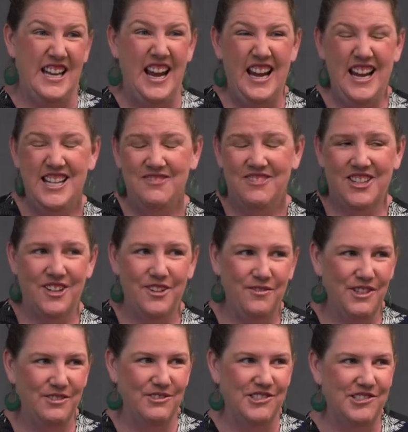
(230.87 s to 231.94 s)
Hey, do you want to go
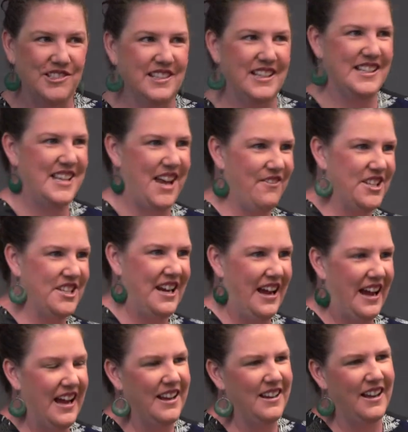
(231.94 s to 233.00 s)
for a walk? Let's have a
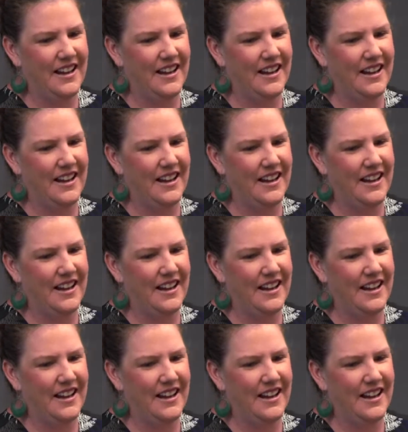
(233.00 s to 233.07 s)
chat.